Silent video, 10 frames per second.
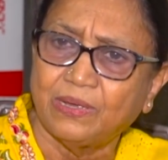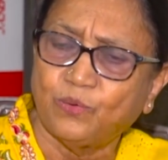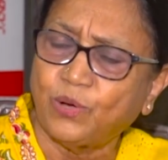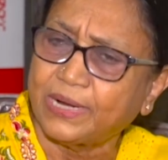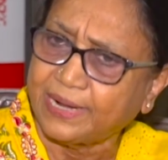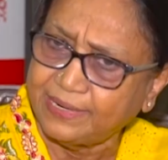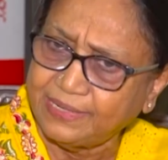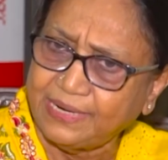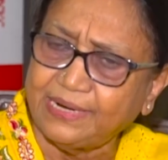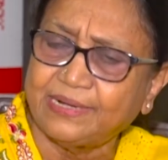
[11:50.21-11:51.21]
who are
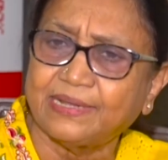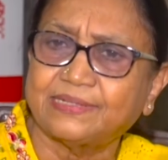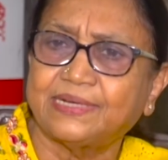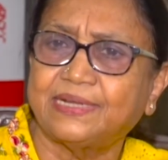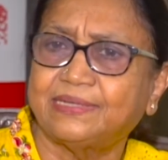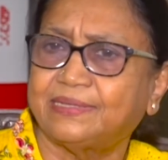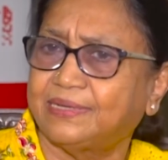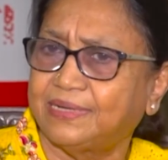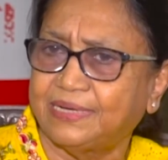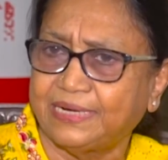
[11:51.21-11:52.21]
highly interested in
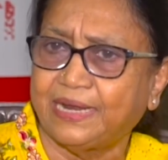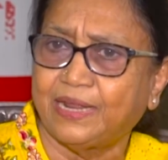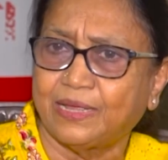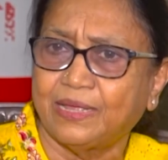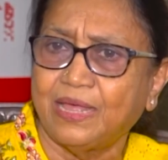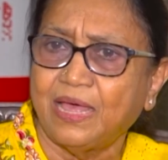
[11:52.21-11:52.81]
reading.